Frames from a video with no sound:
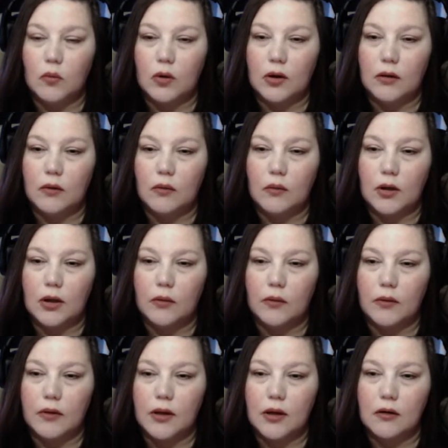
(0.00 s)
why, why
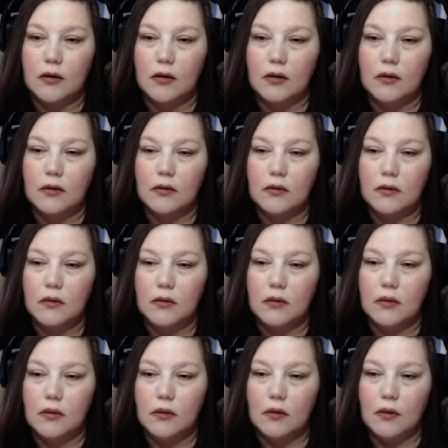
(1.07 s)
will that not,
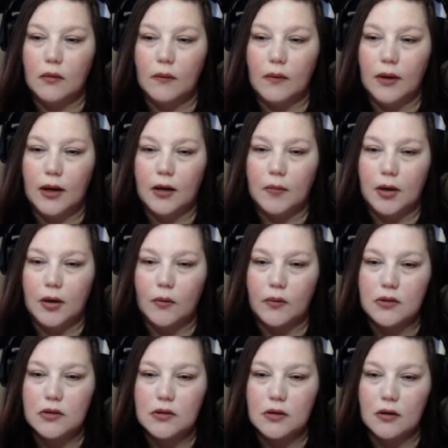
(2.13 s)
wait a minute,
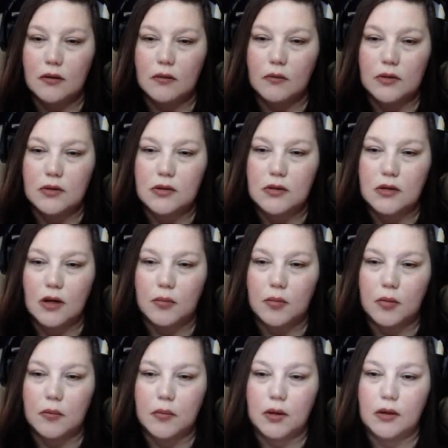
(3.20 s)
what's, what's
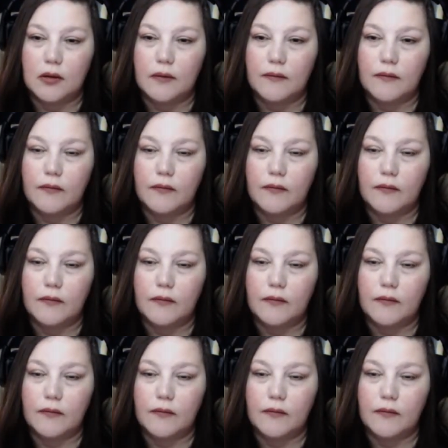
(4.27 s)
stopping me?